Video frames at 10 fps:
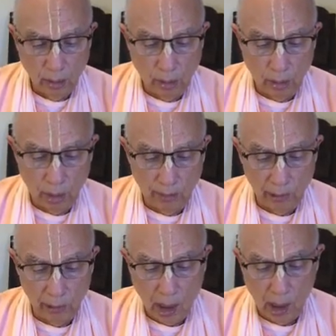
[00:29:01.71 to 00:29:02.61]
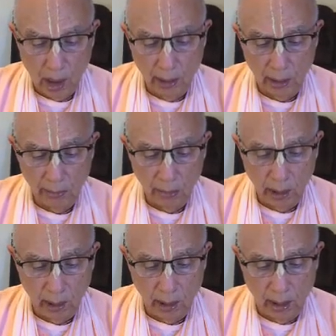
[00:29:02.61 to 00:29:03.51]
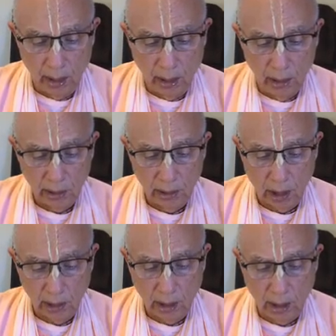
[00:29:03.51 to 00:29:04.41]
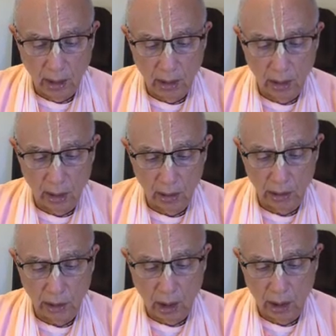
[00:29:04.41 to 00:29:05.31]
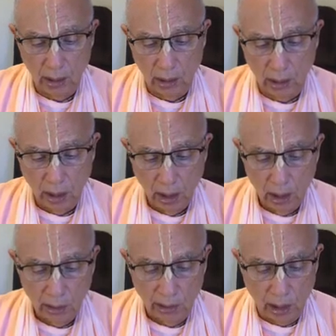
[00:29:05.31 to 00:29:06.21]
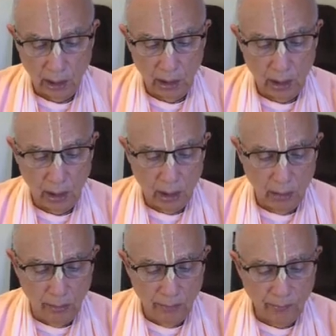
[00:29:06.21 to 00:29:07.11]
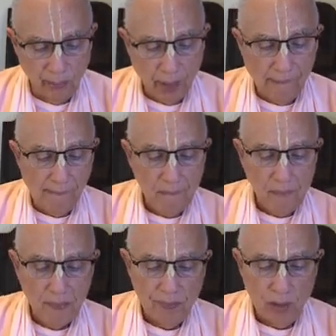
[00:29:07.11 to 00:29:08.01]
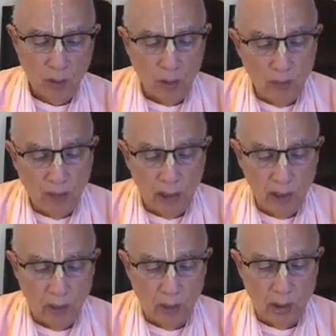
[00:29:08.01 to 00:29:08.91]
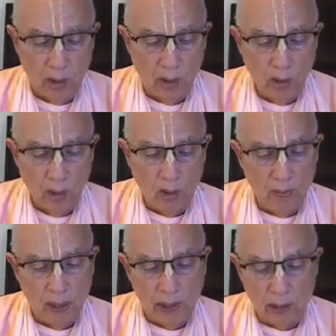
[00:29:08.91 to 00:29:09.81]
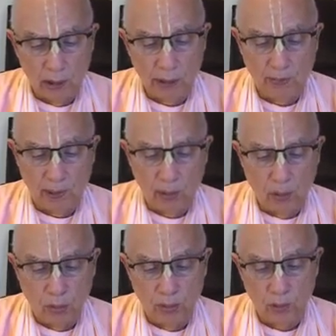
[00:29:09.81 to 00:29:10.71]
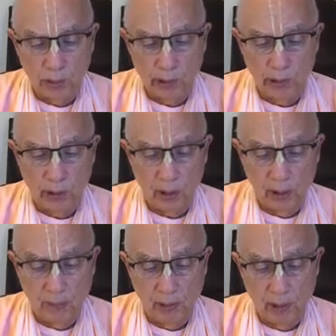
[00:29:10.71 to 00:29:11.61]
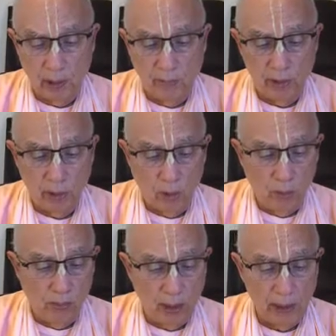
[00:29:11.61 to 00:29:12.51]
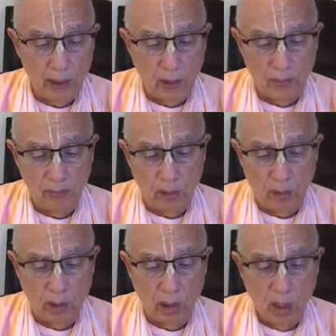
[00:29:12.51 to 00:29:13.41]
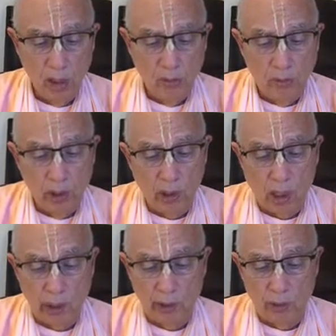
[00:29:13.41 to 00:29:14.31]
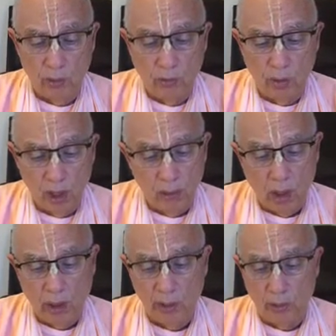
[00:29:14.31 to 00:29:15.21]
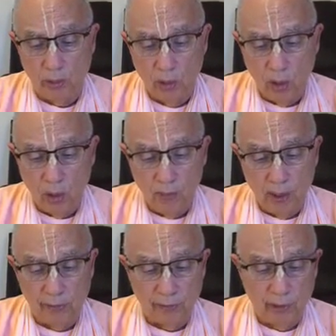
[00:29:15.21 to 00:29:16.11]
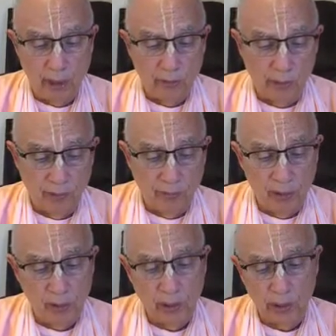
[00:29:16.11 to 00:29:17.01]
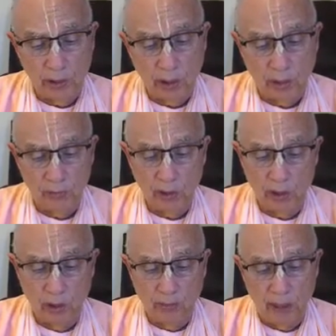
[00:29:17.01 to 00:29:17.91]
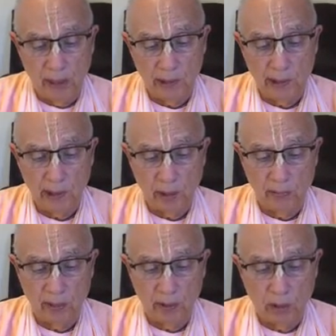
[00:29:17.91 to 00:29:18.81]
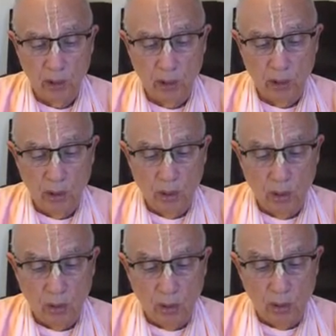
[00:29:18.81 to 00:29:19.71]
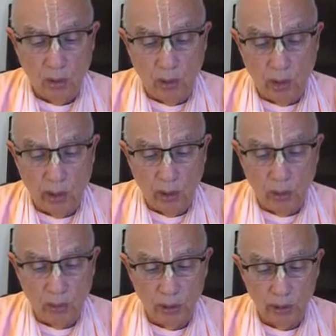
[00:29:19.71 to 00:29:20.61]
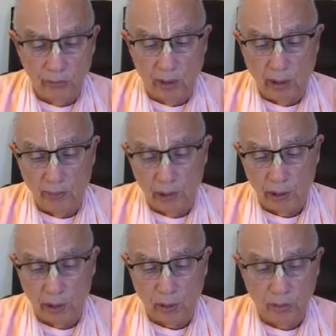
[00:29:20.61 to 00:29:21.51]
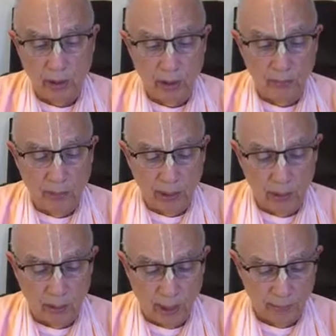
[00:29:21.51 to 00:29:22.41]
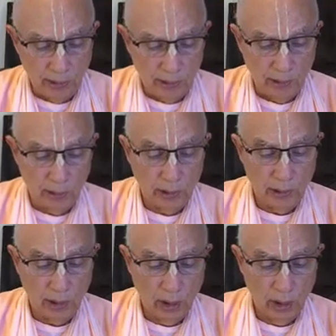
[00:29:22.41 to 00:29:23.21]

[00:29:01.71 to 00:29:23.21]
Kripanaya Me Sake Darshaya Sanidim. O my Lord, O my husband, O most dearly beloved, O mighty armed Lord, where are you? Where are you? O my friend, reveal yourself to your maidservant, who is very much aggrieved by your absence.